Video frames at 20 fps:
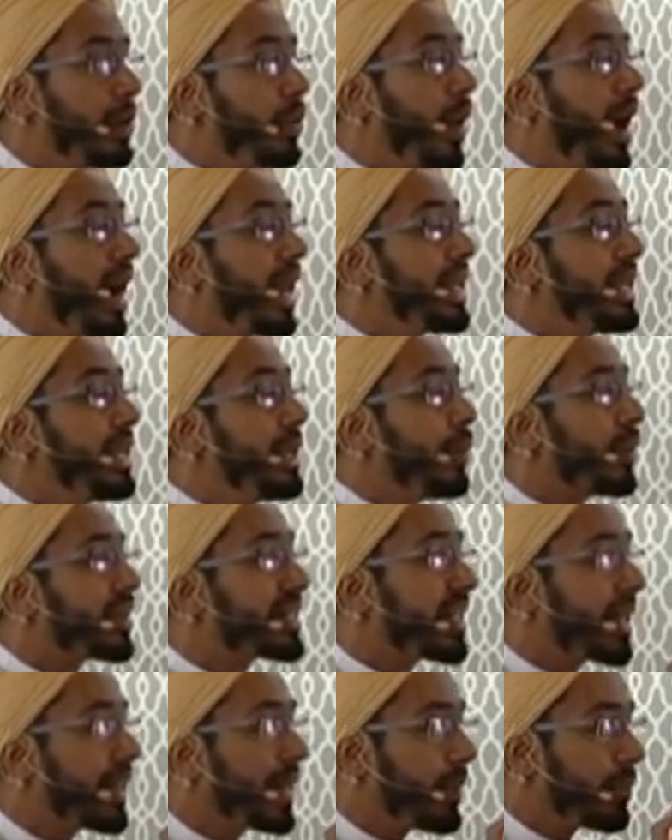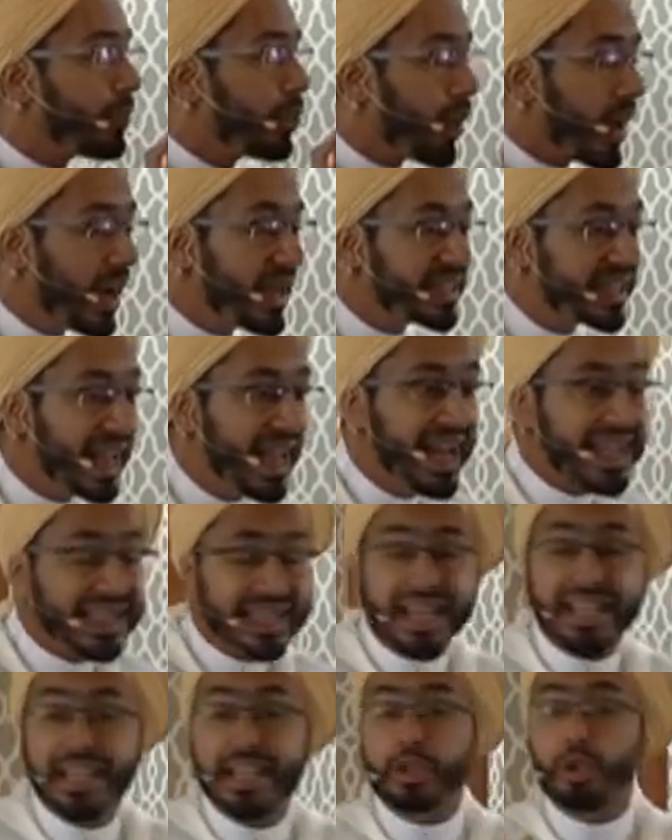wasallam was
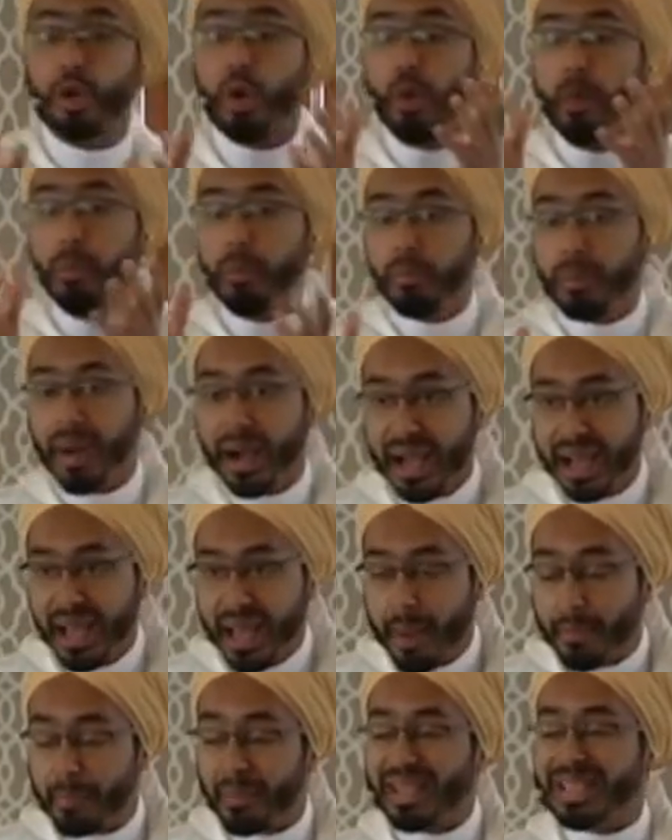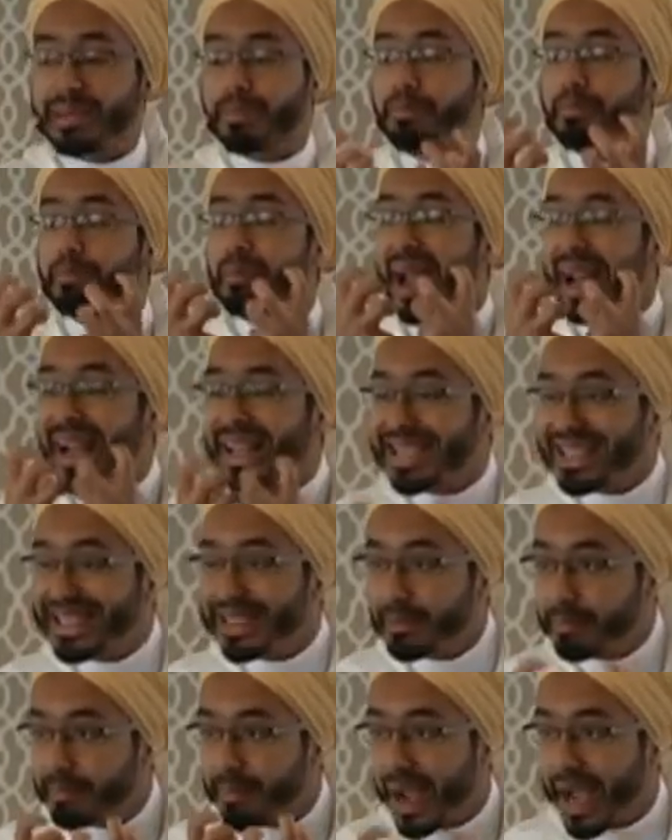that his ummah must
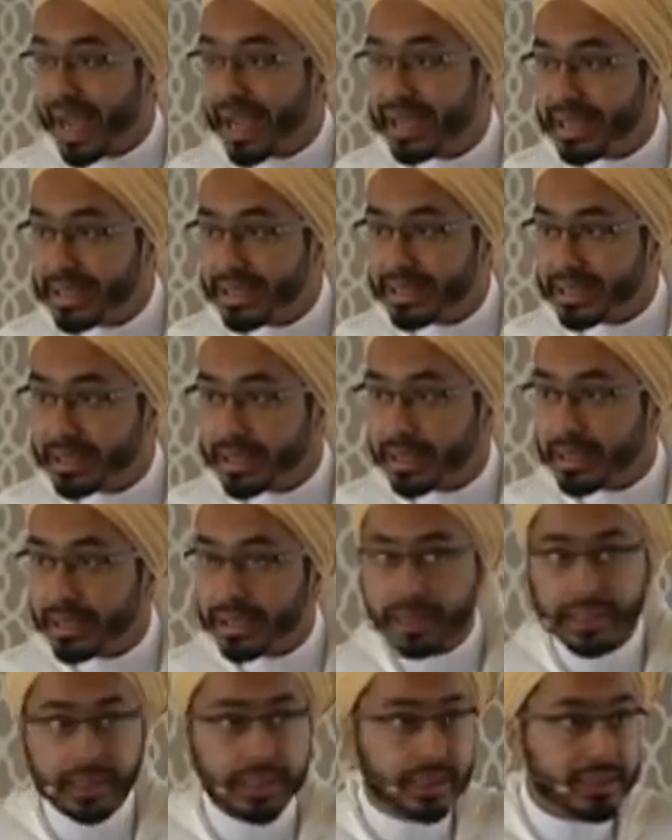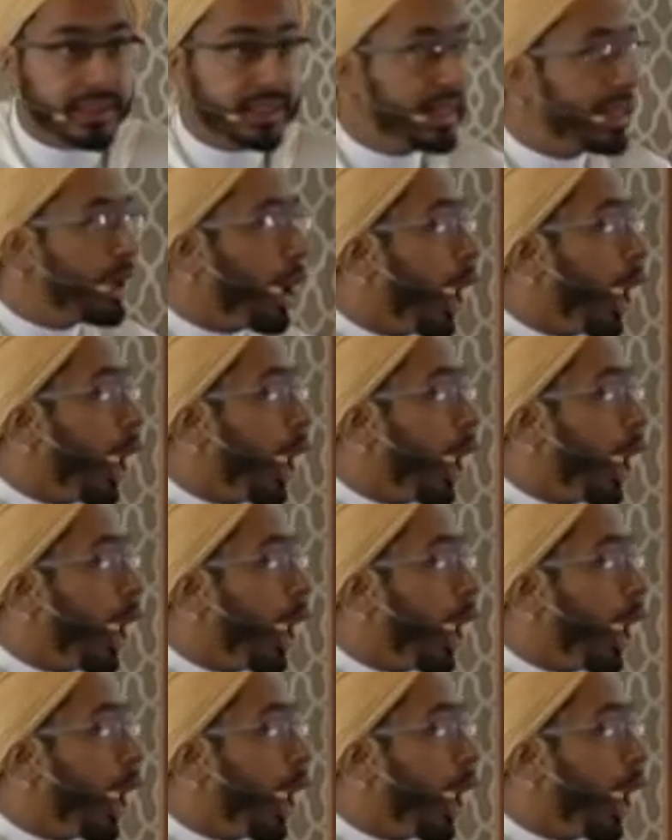maximize the